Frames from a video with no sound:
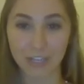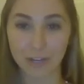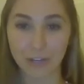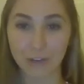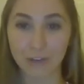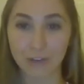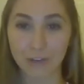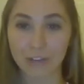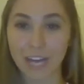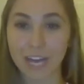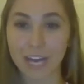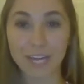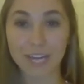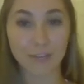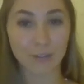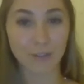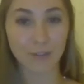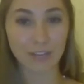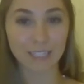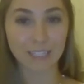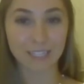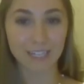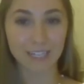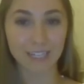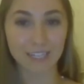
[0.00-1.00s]
their creative
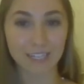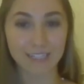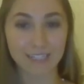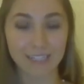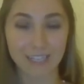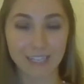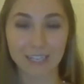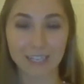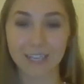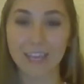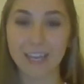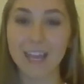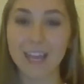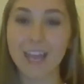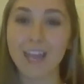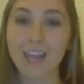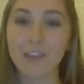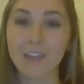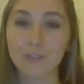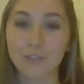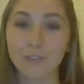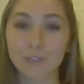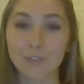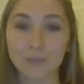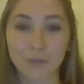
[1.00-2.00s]
ideas and
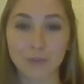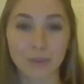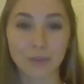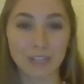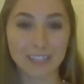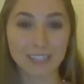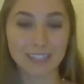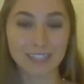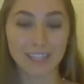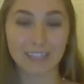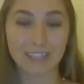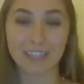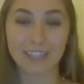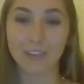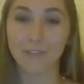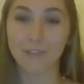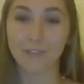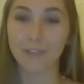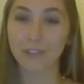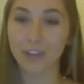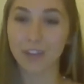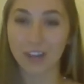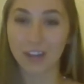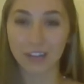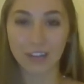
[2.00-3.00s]
stories that they've
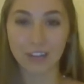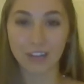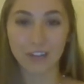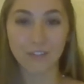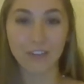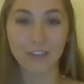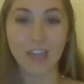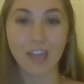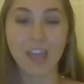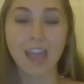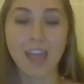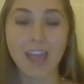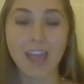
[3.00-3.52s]
thought of,